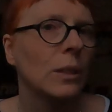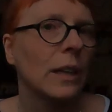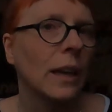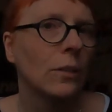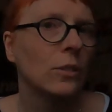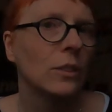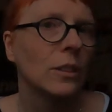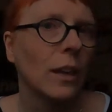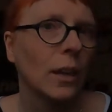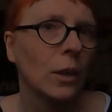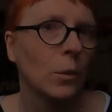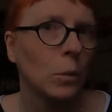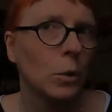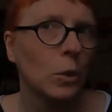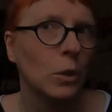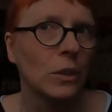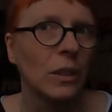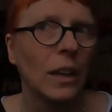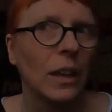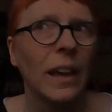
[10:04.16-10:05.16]
the outside
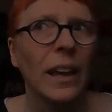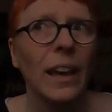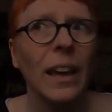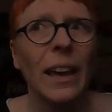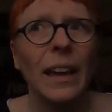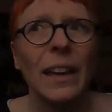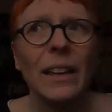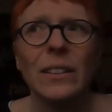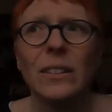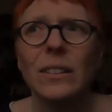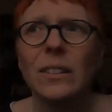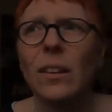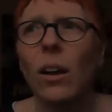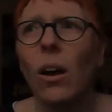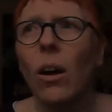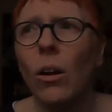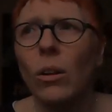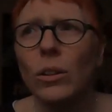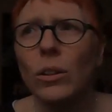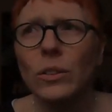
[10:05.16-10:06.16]
world. It's
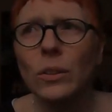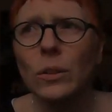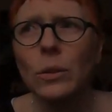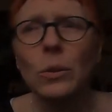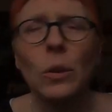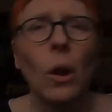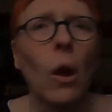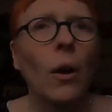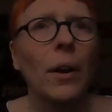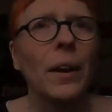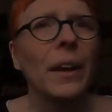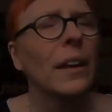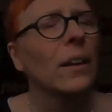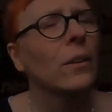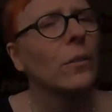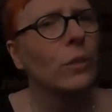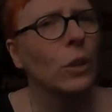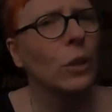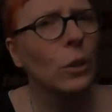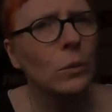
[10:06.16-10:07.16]
also talking
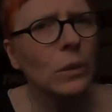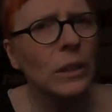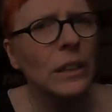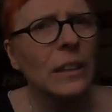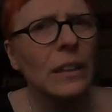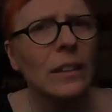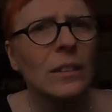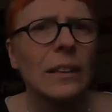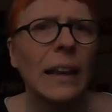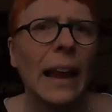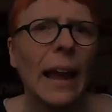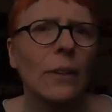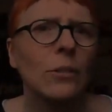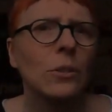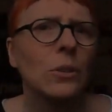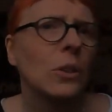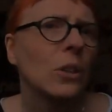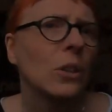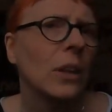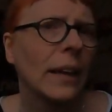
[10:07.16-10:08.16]
of loneliness and how
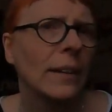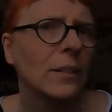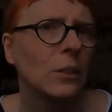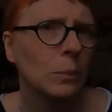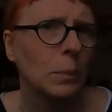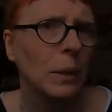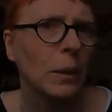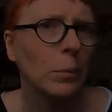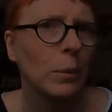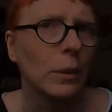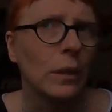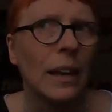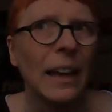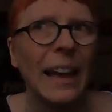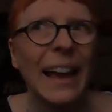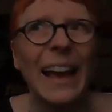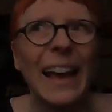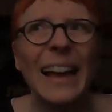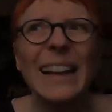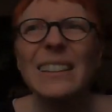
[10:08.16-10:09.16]
to connect to people.
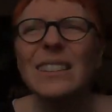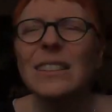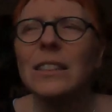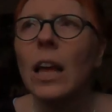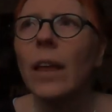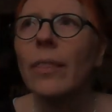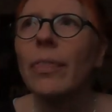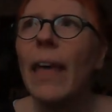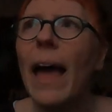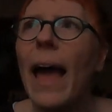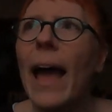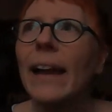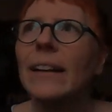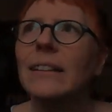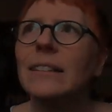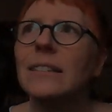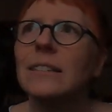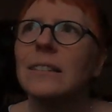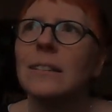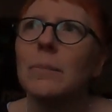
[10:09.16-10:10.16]
It's not that,
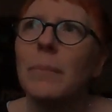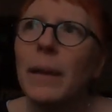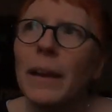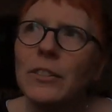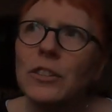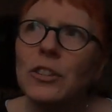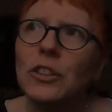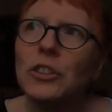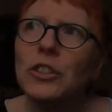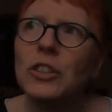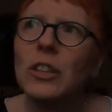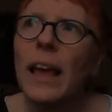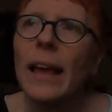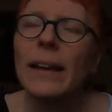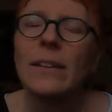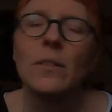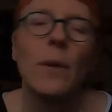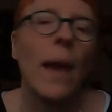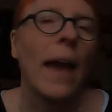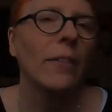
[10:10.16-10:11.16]
it's a message
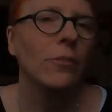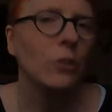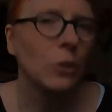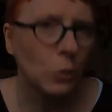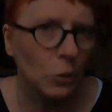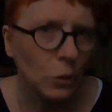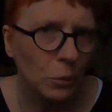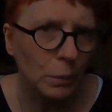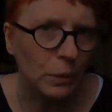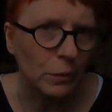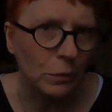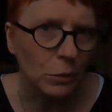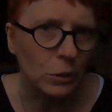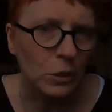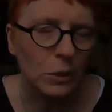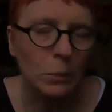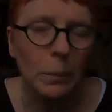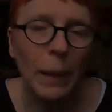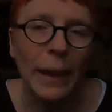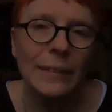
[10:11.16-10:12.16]
that you haven't heard before.
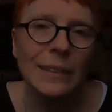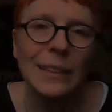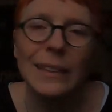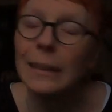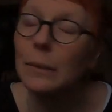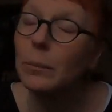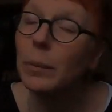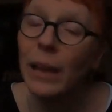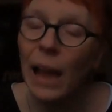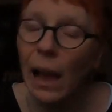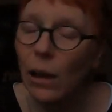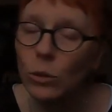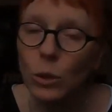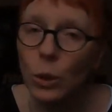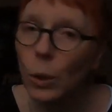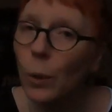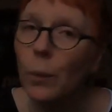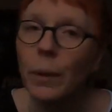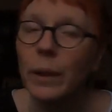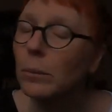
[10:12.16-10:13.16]
It's basically be
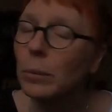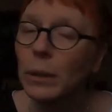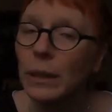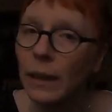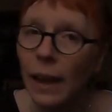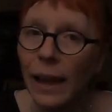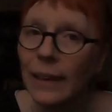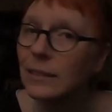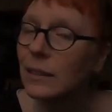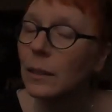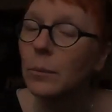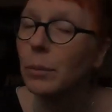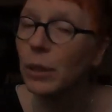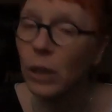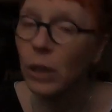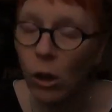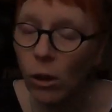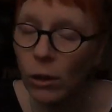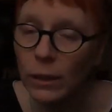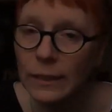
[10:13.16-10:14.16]
outgoing, be nice and
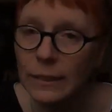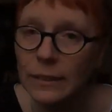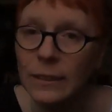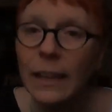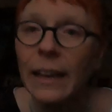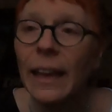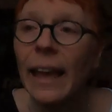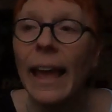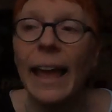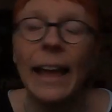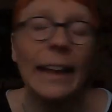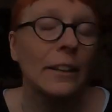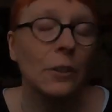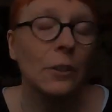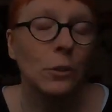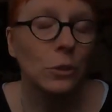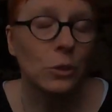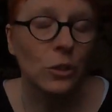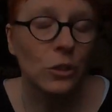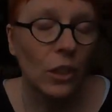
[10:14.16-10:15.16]
be honest and
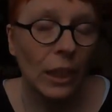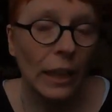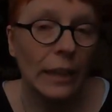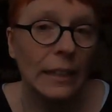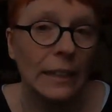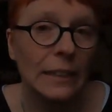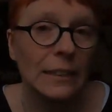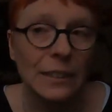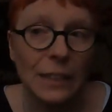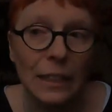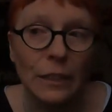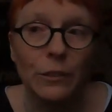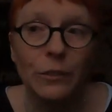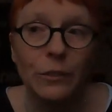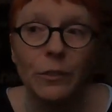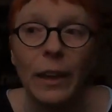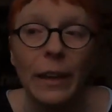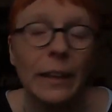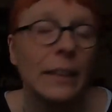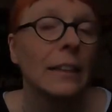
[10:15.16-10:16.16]
your authentic
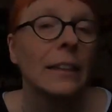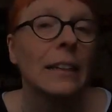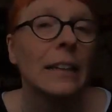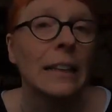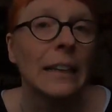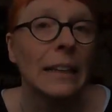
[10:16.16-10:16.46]
self and